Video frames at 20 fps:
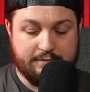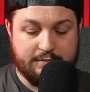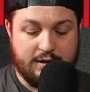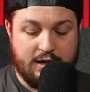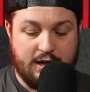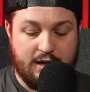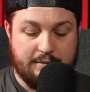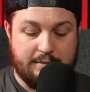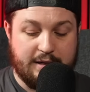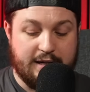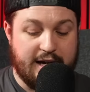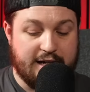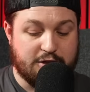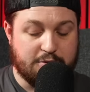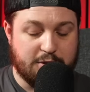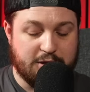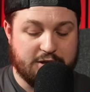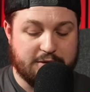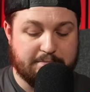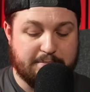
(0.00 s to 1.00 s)
The next
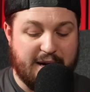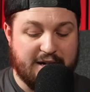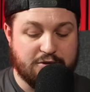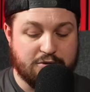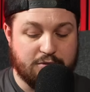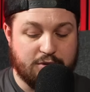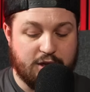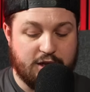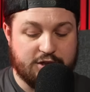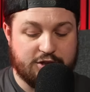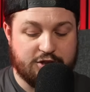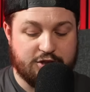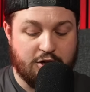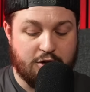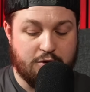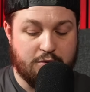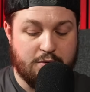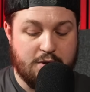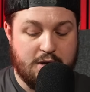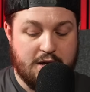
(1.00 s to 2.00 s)
one is Battle Loss.
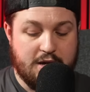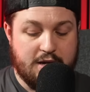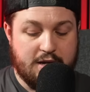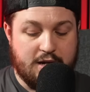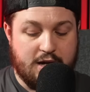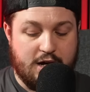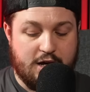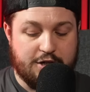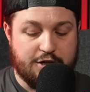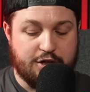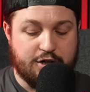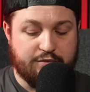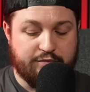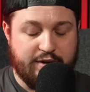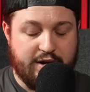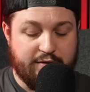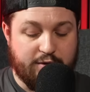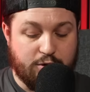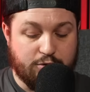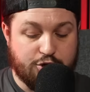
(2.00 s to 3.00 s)
So you can
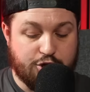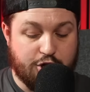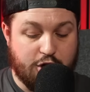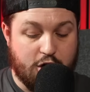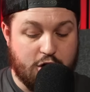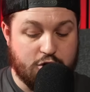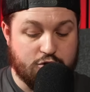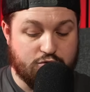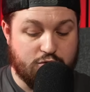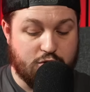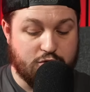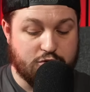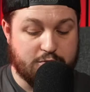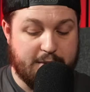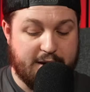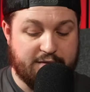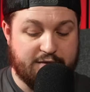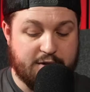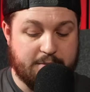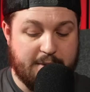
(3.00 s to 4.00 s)
reroll charge rolls
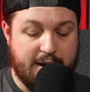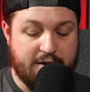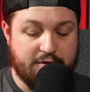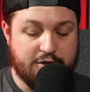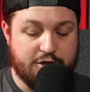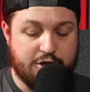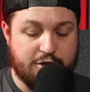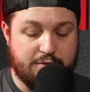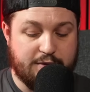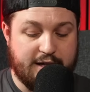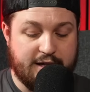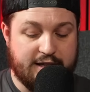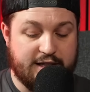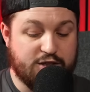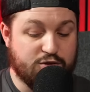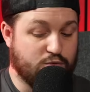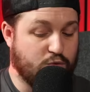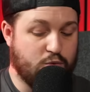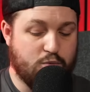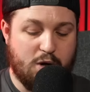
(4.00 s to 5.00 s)
made for the bearer's unit. These
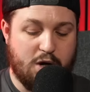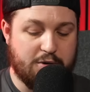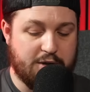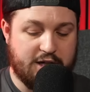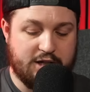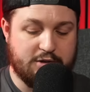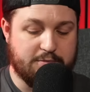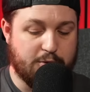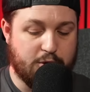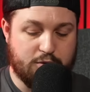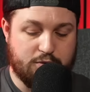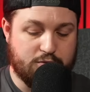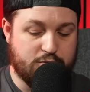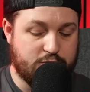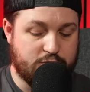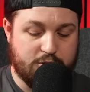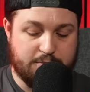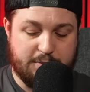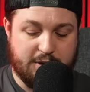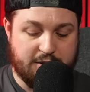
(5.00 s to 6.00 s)
are all World Eaters models,
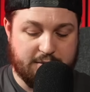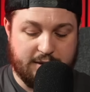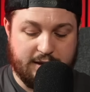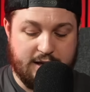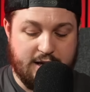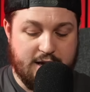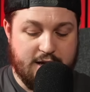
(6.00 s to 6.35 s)
by the way.